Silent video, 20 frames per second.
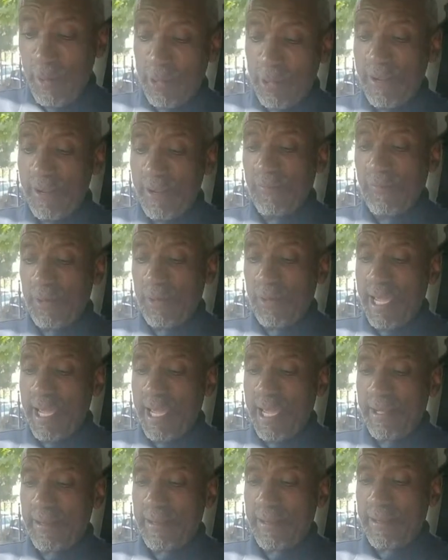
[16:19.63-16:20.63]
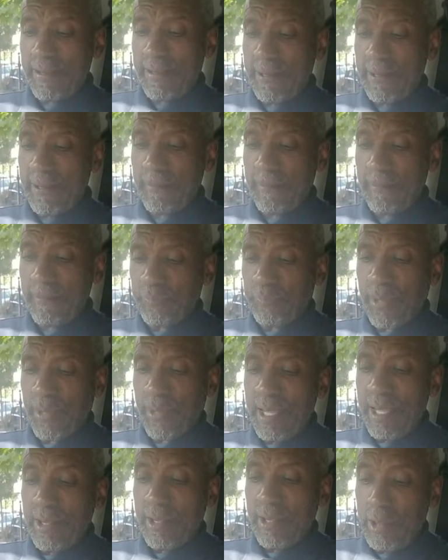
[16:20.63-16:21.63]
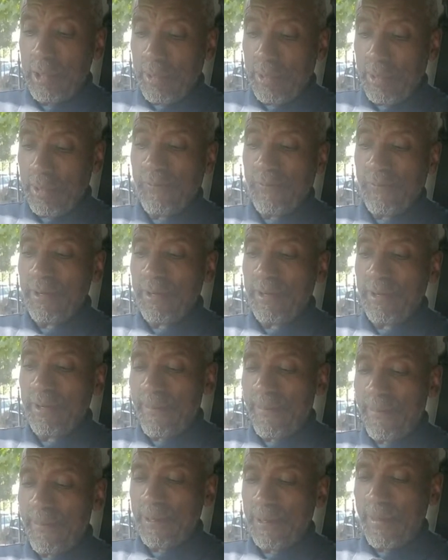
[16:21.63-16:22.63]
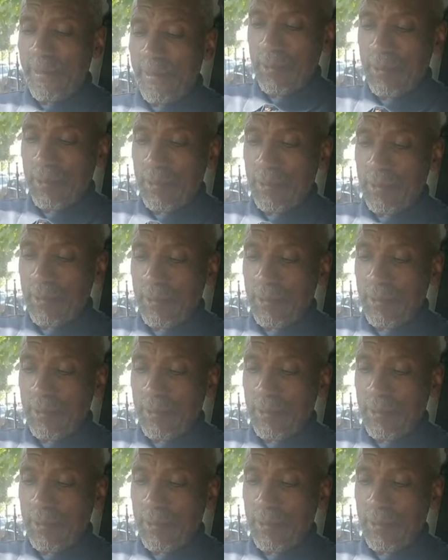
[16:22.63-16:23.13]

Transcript: through looking through the camera to make sure you can see